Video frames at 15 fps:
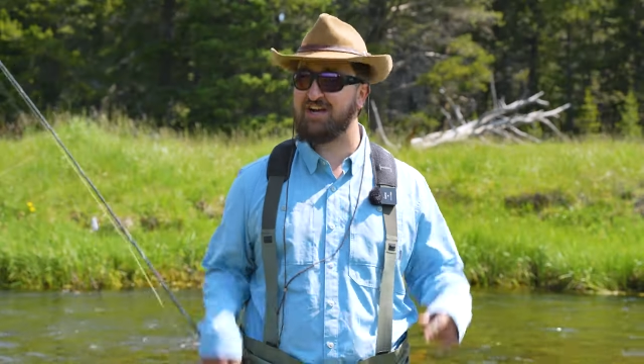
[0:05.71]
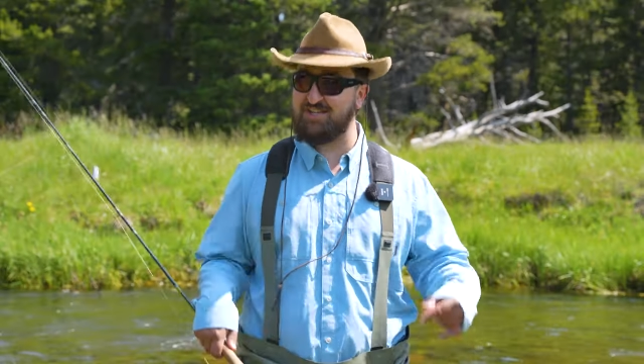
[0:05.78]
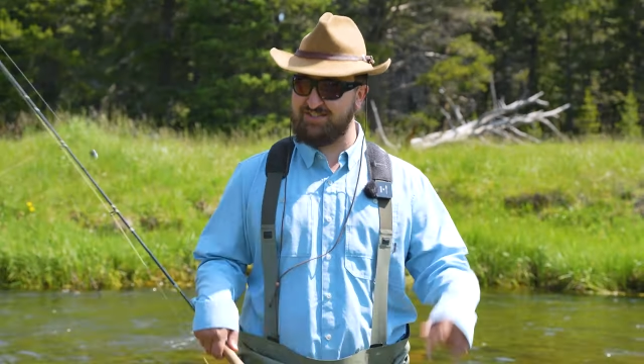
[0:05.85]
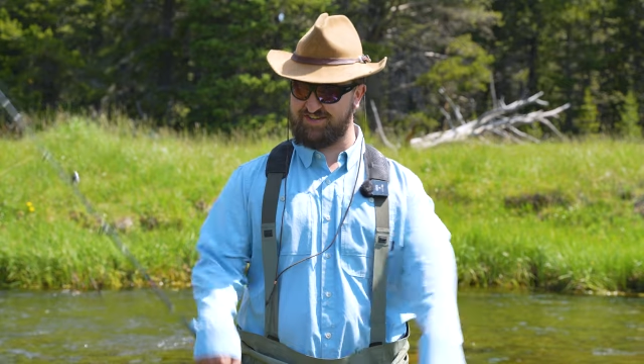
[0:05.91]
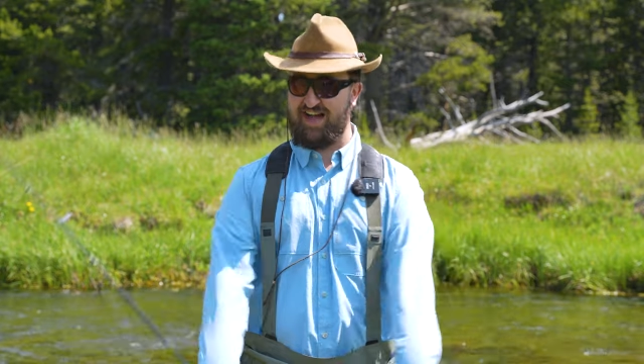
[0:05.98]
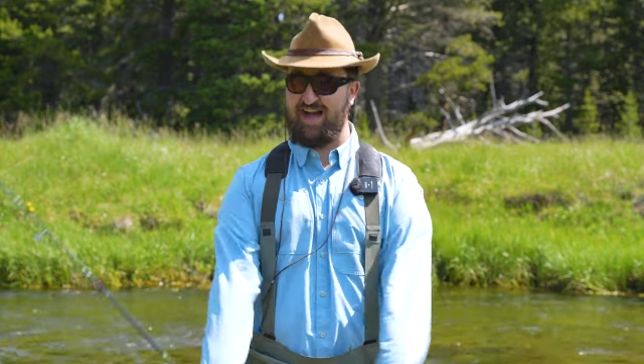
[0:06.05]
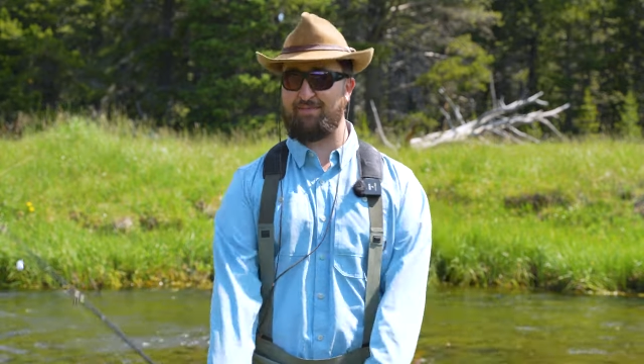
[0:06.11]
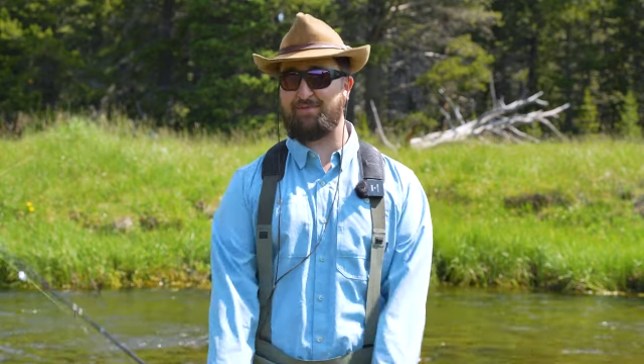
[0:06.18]

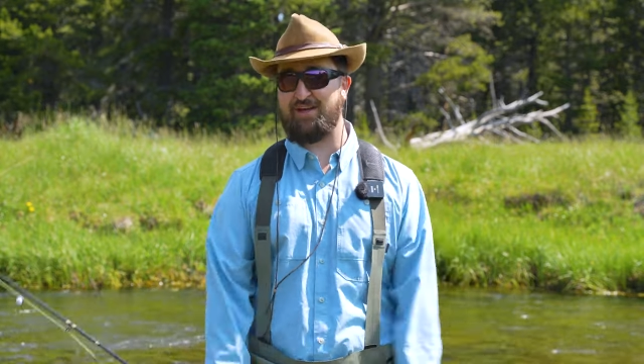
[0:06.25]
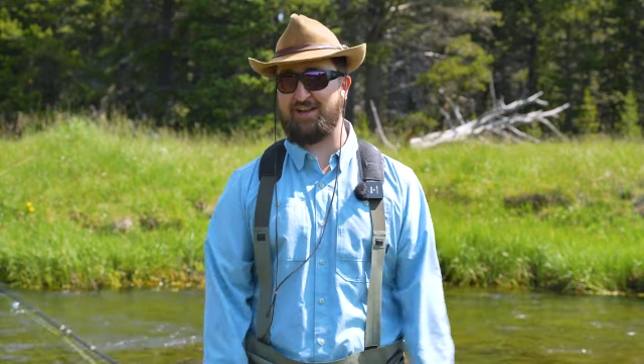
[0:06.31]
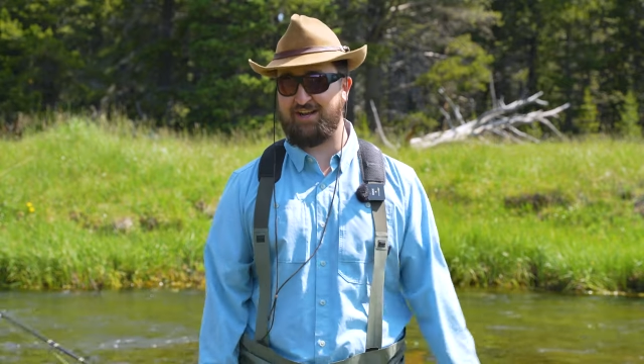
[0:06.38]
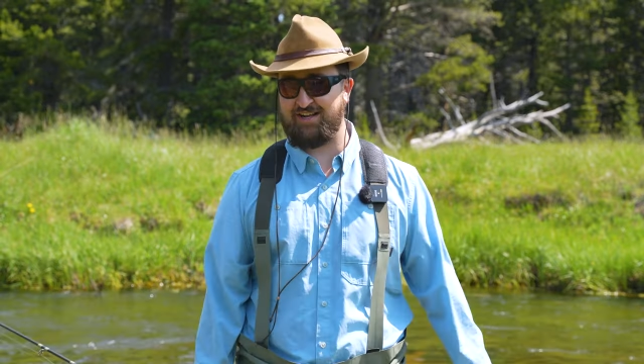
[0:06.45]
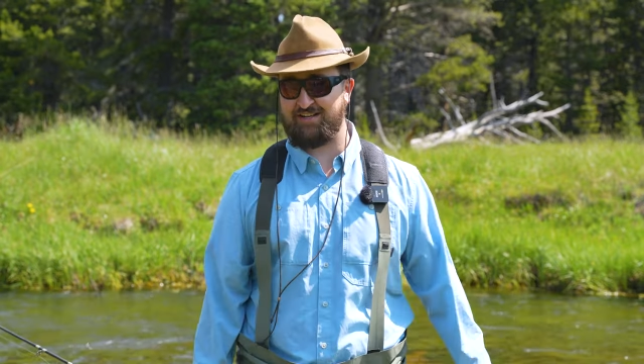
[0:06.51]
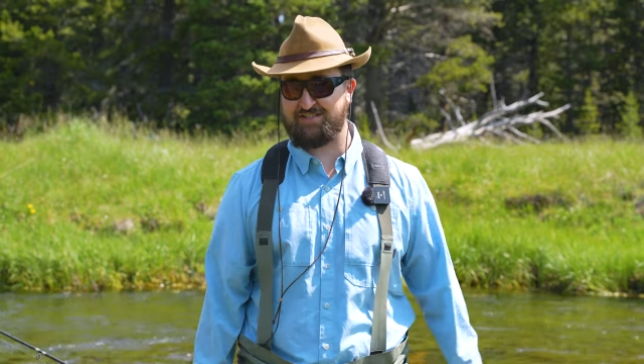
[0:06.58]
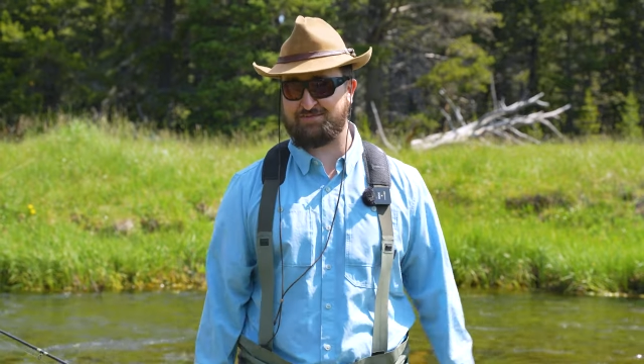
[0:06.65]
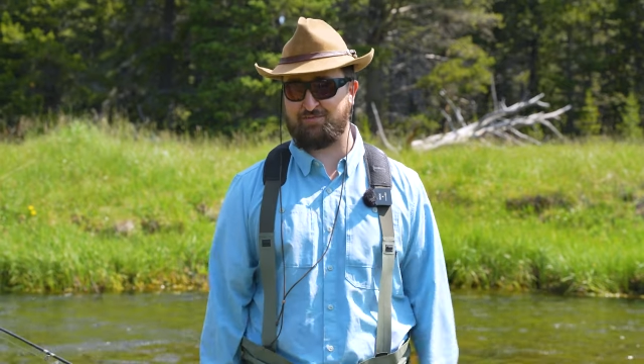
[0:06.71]
because I'm going to
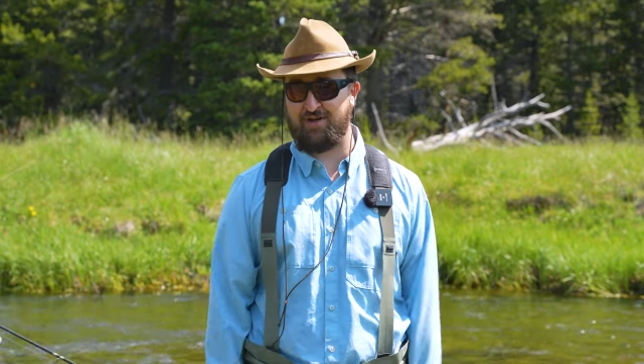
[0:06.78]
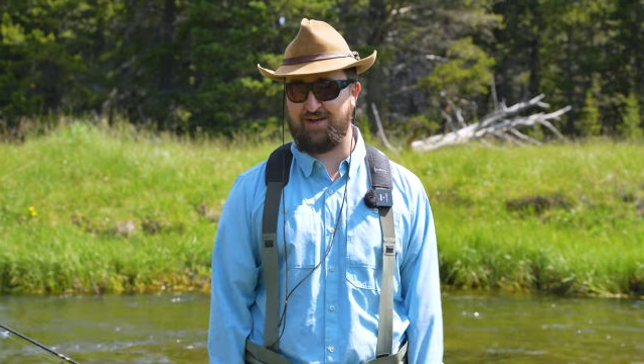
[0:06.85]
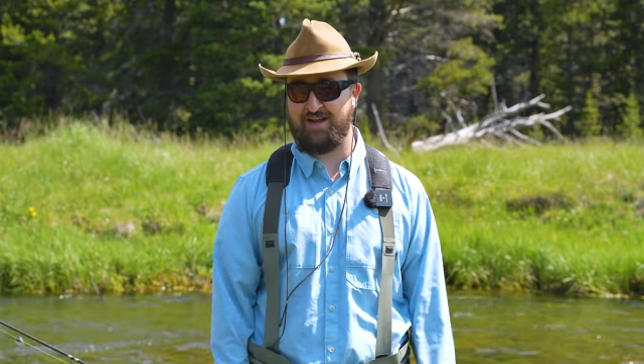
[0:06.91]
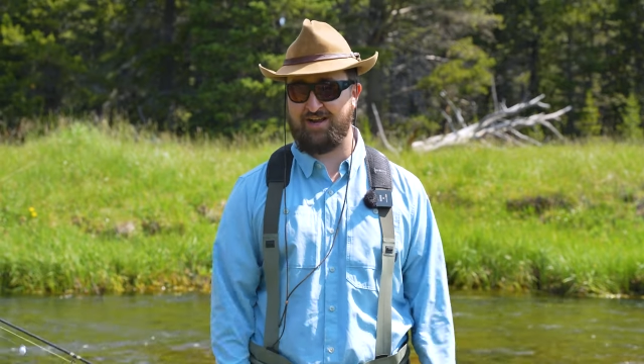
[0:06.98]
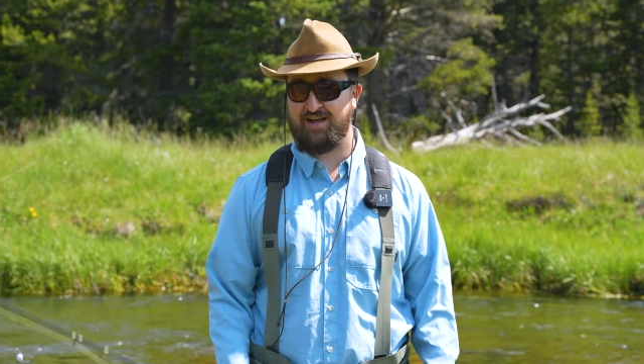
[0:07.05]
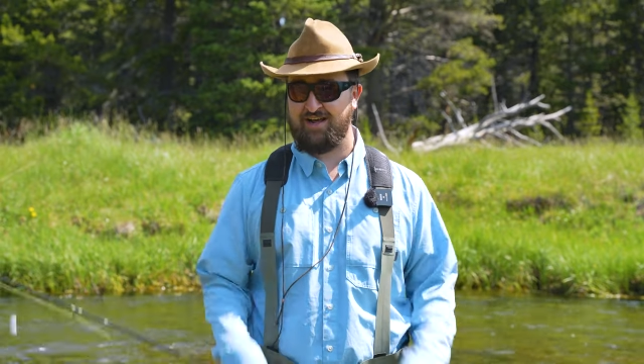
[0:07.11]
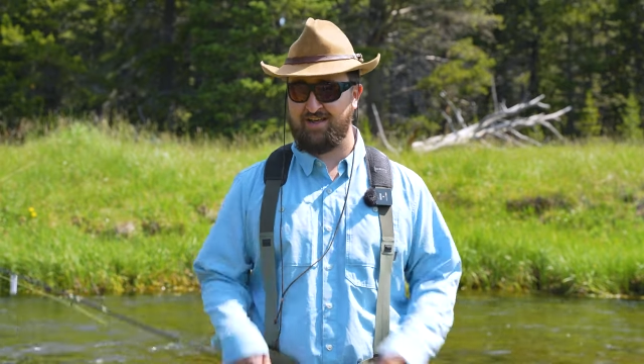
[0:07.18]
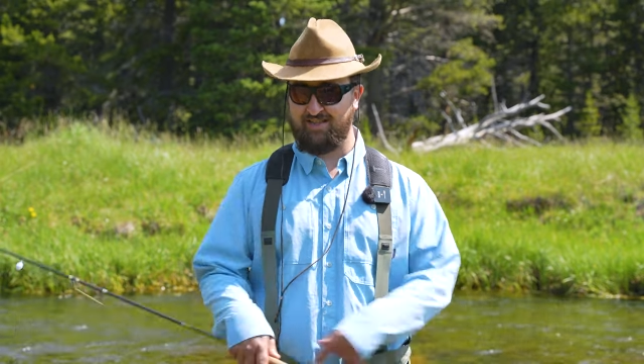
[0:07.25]
explain